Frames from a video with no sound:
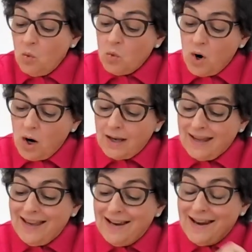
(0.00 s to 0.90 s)
work
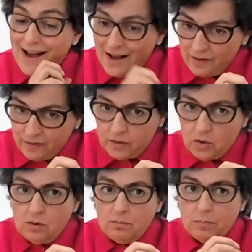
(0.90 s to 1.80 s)
enough
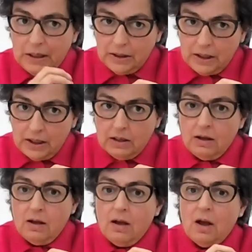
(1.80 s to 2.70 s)
on
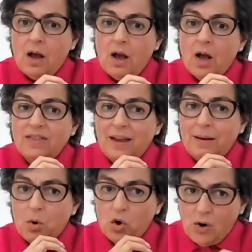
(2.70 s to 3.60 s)
building
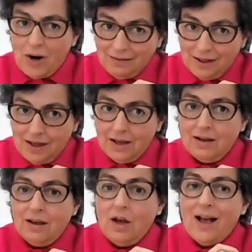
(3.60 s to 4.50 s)

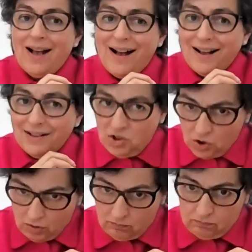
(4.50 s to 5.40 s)
democratic
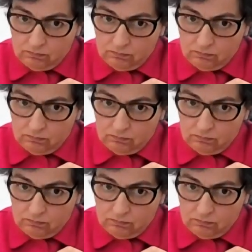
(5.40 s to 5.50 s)
culture.